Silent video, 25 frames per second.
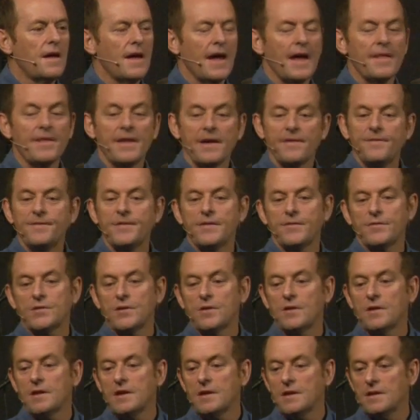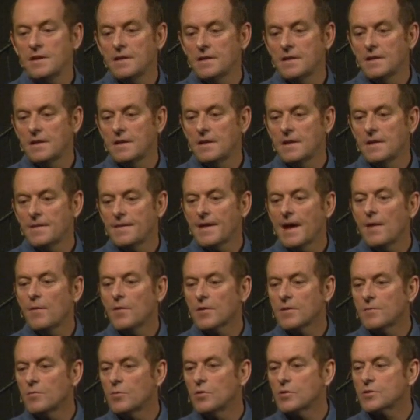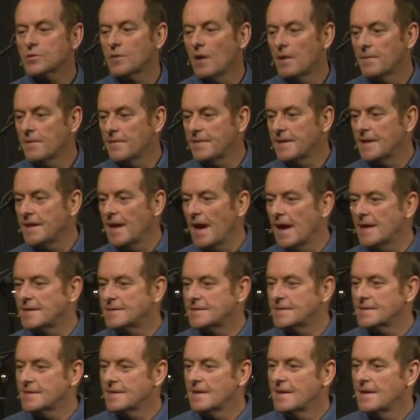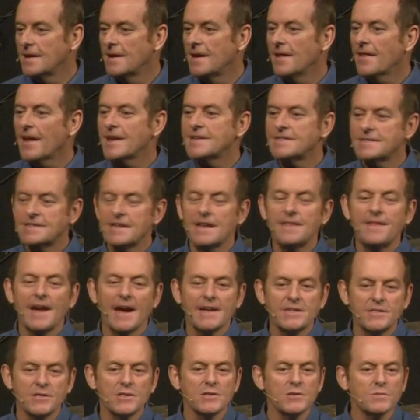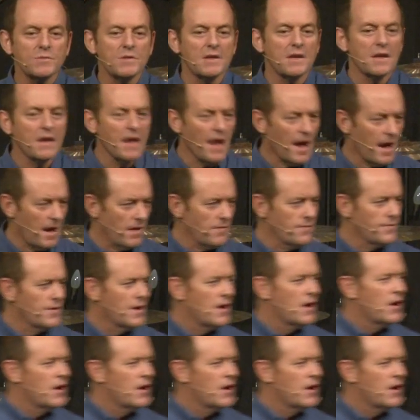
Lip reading: and they're 15, they wanted more time with their dads. They said they just would love